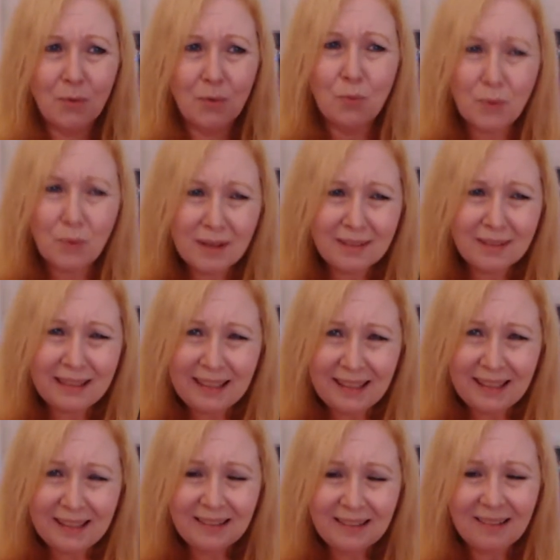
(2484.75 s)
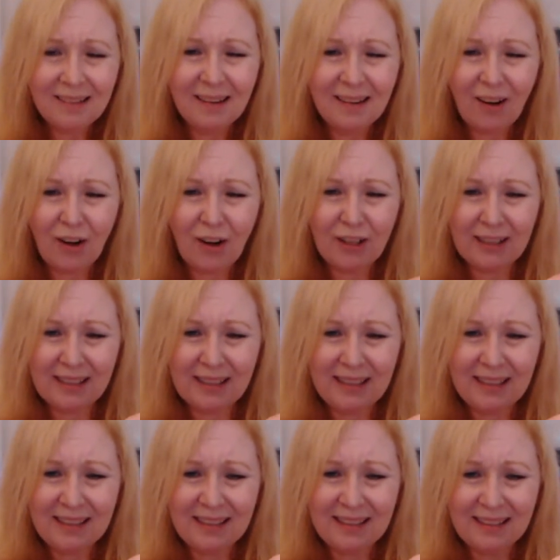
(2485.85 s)
Really? Are you
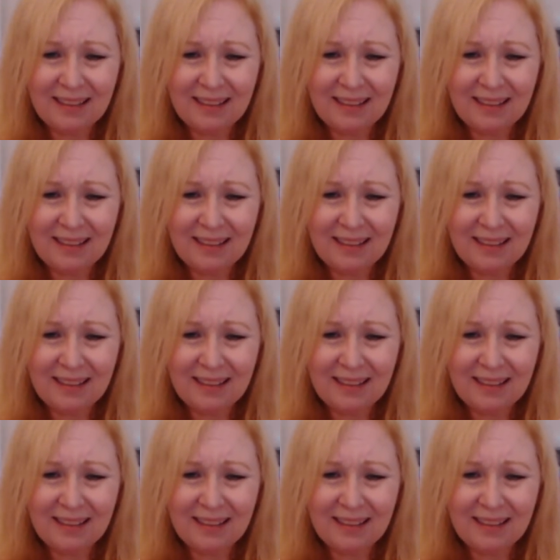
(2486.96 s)
kidding?